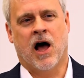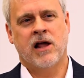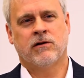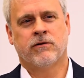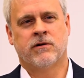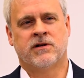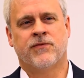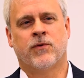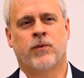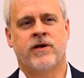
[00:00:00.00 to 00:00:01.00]
I learn
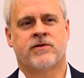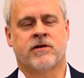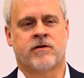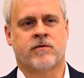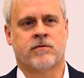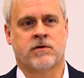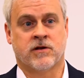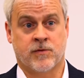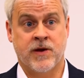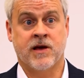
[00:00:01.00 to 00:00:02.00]
different ways to,
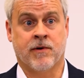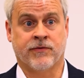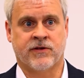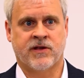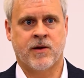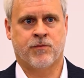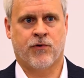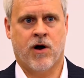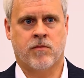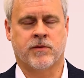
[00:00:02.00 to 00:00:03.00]
to speak about the same
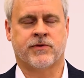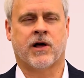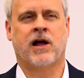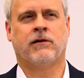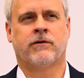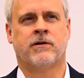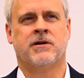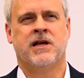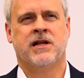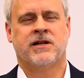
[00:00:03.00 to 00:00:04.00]
problems. I
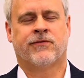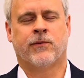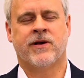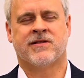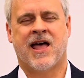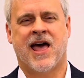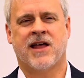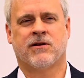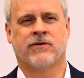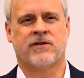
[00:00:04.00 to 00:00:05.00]
learn different ways to
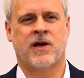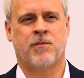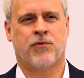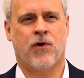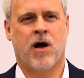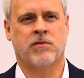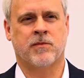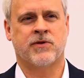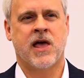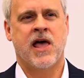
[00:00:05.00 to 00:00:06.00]
handle the same
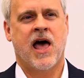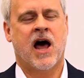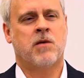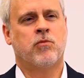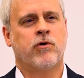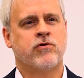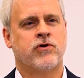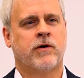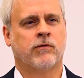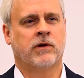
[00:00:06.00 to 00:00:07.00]
problems at a more
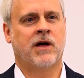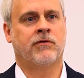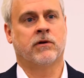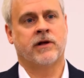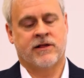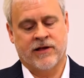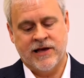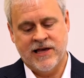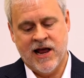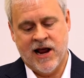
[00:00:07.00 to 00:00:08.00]
general level. It's
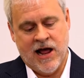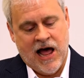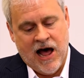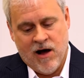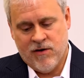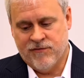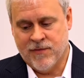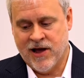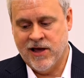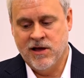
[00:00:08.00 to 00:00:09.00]
like getting out of
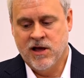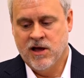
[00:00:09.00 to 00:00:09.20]
my